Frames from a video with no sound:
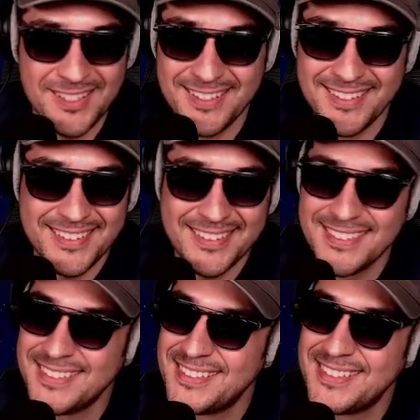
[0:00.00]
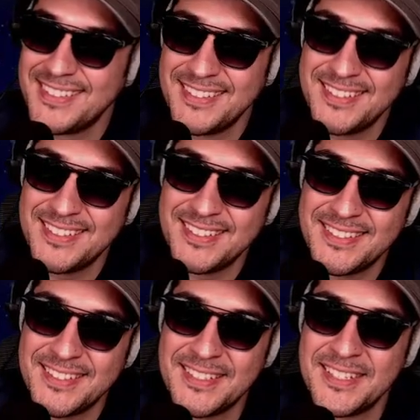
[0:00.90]

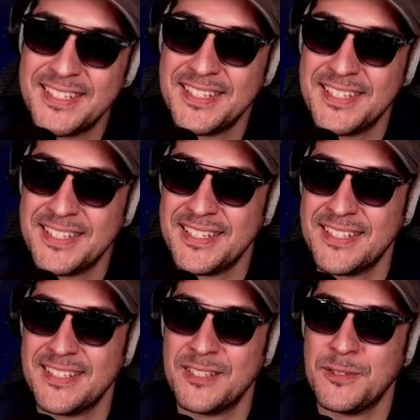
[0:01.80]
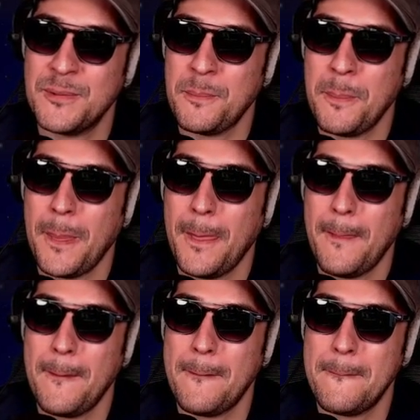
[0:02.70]

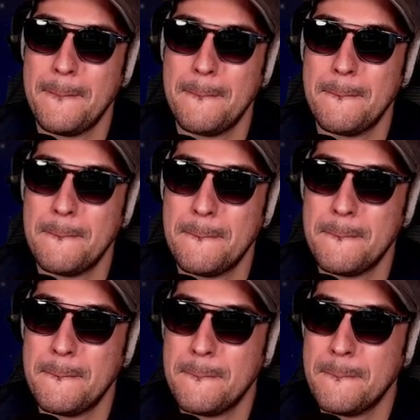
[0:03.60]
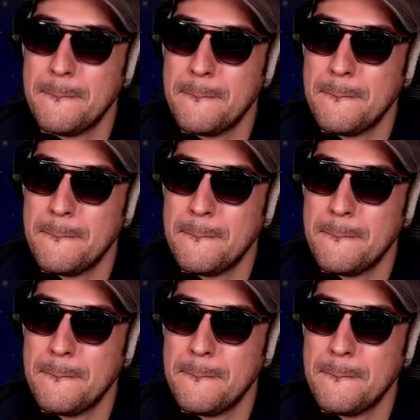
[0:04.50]
(silent)